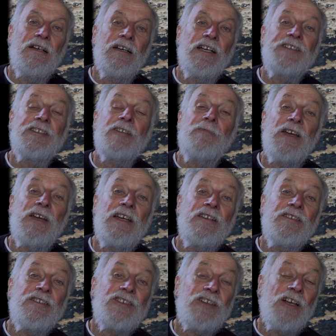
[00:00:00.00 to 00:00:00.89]
It
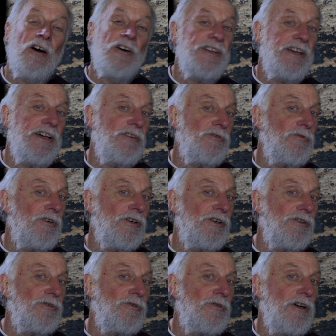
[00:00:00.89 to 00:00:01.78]
depends on how
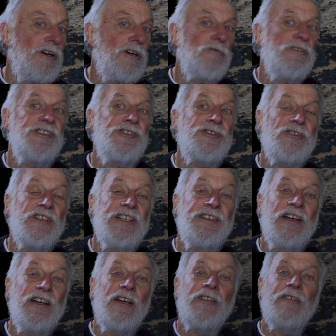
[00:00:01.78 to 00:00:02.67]
well we
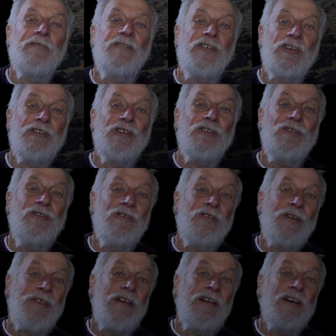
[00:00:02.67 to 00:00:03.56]
treat the very
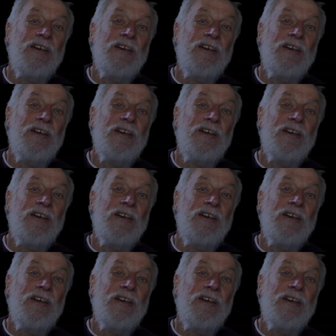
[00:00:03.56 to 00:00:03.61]
earth